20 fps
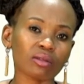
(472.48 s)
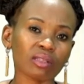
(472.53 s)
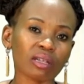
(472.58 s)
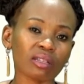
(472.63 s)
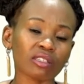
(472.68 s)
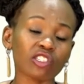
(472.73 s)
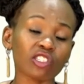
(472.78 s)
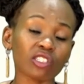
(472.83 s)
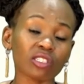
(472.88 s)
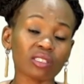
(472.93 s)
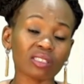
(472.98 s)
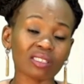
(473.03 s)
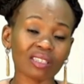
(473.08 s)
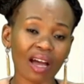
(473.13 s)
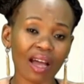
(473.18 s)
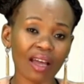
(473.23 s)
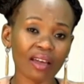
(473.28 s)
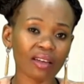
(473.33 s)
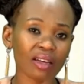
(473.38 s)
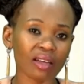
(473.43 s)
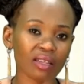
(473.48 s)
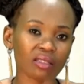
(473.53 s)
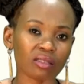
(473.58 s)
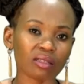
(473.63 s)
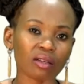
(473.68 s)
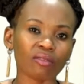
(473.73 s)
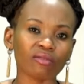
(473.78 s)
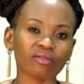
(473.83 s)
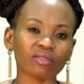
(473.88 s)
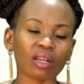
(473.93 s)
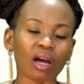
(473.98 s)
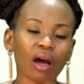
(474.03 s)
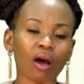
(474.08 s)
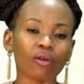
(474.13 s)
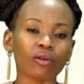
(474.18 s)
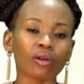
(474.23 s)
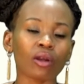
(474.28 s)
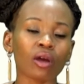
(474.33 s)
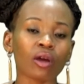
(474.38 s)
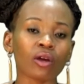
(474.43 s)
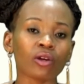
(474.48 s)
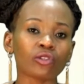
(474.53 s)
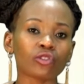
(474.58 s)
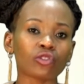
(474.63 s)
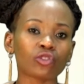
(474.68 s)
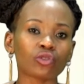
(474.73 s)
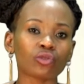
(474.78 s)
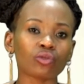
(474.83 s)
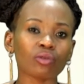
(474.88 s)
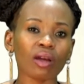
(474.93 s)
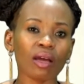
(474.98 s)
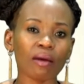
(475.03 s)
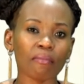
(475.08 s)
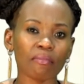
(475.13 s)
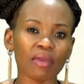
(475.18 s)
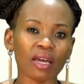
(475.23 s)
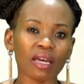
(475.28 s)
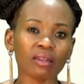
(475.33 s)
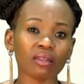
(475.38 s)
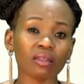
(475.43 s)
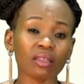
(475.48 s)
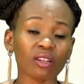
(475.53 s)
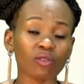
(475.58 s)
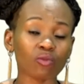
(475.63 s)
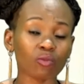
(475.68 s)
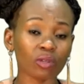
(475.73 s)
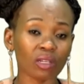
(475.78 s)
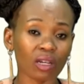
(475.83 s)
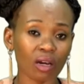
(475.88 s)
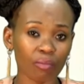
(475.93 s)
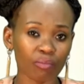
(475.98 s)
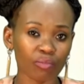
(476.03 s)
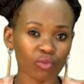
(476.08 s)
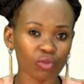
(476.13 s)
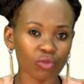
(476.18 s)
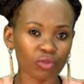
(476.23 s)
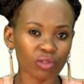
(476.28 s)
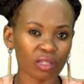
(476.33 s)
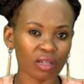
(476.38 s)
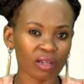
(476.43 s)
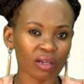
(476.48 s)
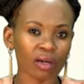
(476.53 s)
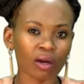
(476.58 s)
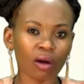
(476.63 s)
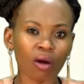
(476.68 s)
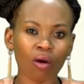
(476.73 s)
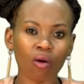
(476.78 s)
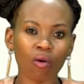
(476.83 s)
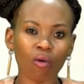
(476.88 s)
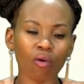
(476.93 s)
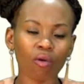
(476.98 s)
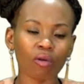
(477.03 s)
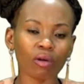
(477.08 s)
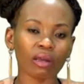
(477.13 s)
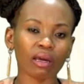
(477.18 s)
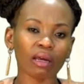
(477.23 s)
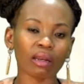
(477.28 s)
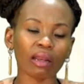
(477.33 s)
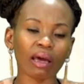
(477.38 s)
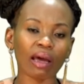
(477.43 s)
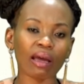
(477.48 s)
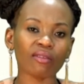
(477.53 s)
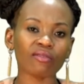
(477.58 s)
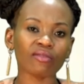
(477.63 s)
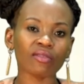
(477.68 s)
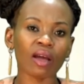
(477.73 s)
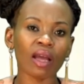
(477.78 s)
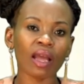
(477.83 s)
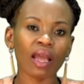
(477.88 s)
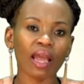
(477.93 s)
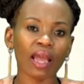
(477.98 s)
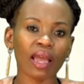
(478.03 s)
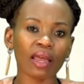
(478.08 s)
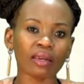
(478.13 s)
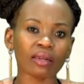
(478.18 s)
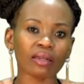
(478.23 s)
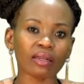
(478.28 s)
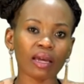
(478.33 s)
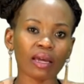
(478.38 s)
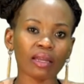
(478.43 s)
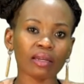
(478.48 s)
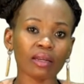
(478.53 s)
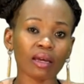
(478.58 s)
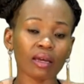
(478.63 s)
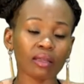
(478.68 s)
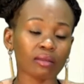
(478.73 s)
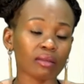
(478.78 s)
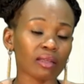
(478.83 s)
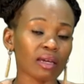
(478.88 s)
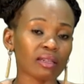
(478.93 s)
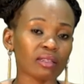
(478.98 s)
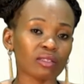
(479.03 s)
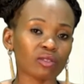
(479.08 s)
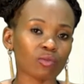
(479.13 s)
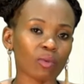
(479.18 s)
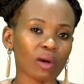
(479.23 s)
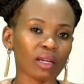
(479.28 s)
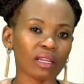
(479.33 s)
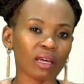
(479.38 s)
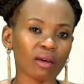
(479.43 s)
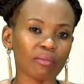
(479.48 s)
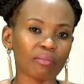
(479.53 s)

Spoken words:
that she's tying herself down to a man that would abuse her all her life. And that is what